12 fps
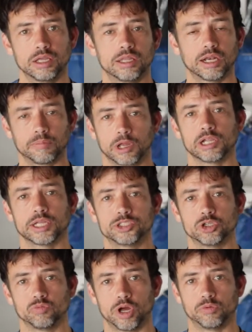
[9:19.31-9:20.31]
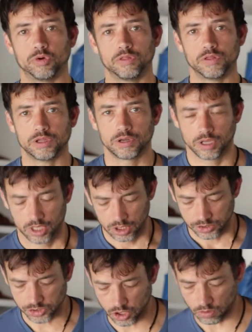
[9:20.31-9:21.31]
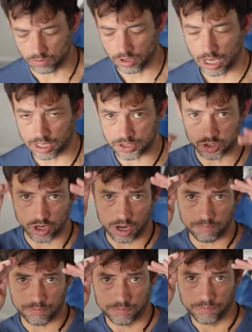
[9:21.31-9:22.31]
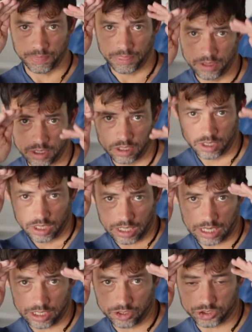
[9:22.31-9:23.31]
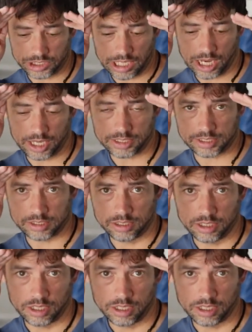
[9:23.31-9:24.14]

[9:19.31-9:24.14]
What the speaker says: and then I'm going to let you run with it. So hands are up. Get in your stance.